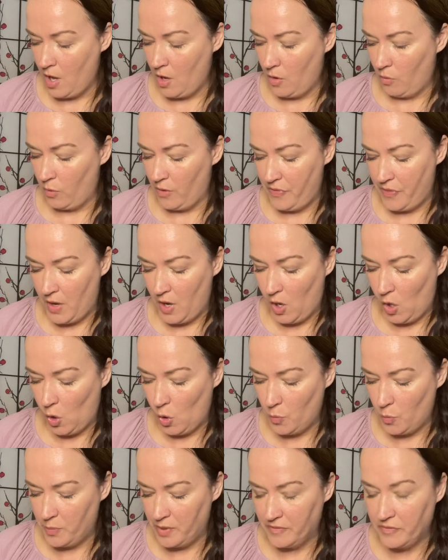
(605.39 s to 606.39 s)
with the
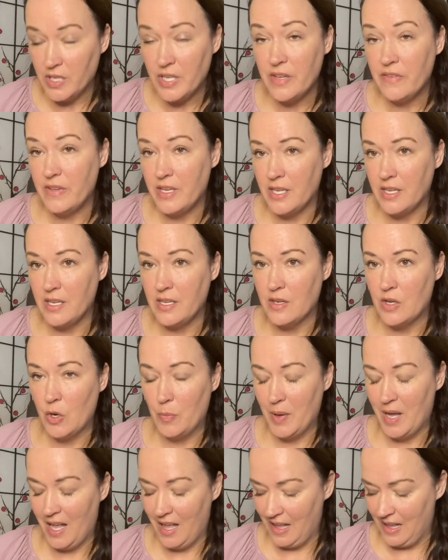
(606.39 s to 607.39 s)
hope of leaving ego
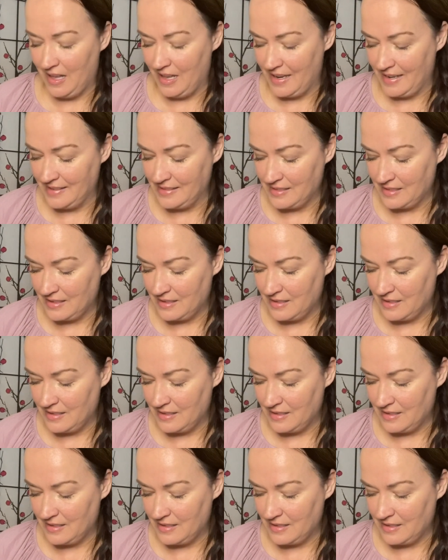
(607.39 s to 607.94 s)
behind,